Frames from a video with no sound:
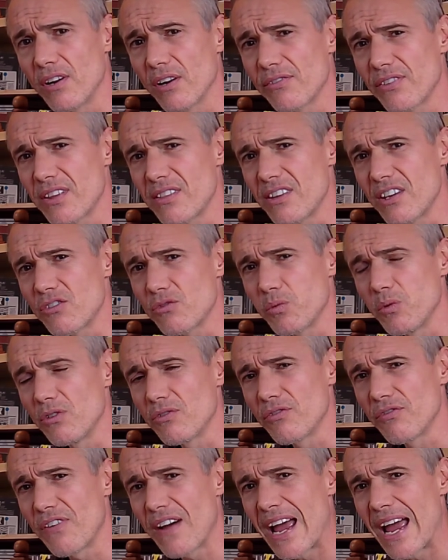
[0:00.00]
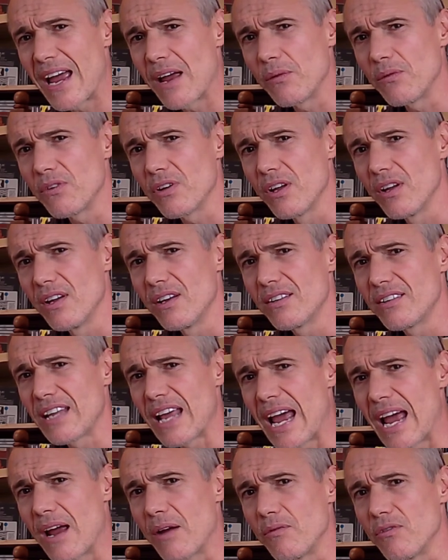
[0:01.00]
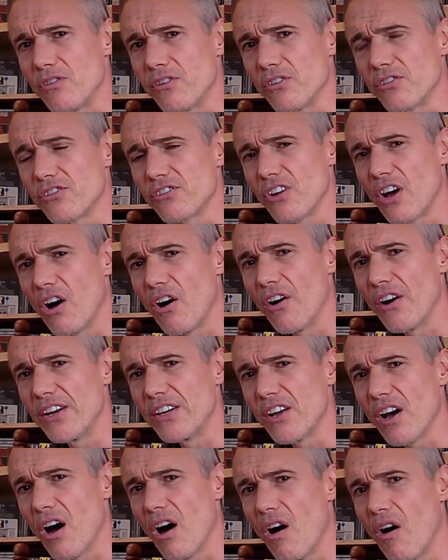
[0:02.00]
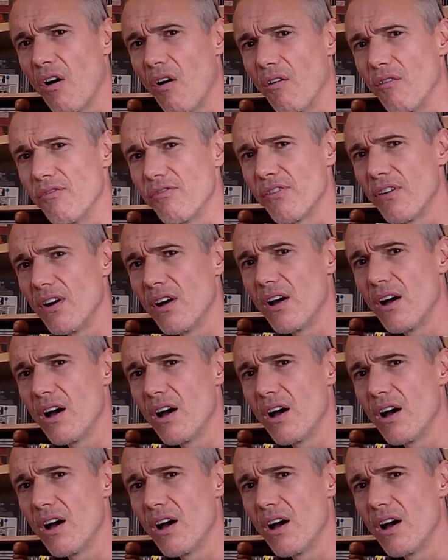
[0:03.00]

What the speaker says: I think this was found down the side of